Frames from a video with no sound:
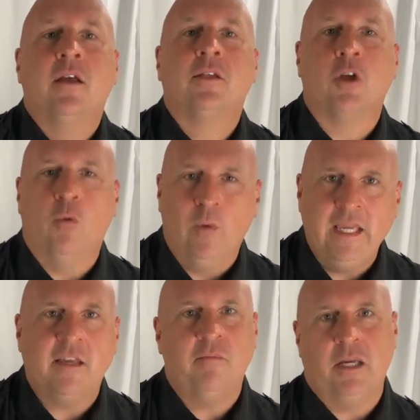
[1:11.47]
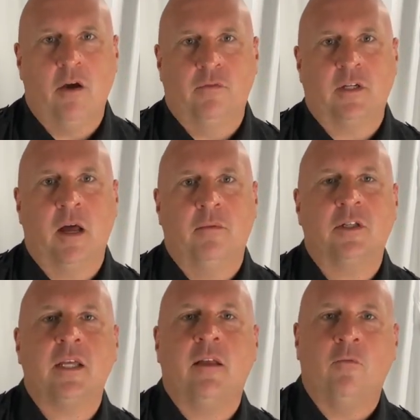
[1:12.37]
so we can be
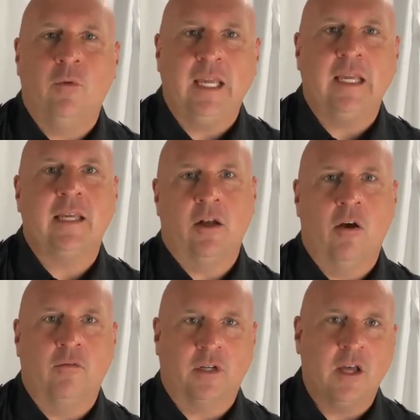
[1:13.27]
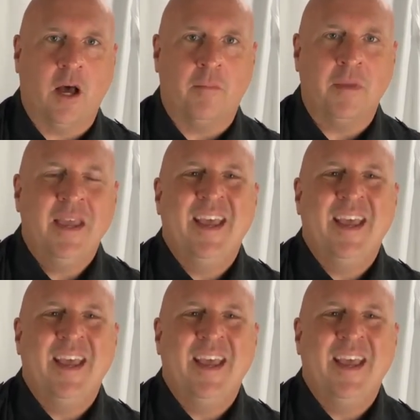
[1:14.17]
overcomers and we can overcome.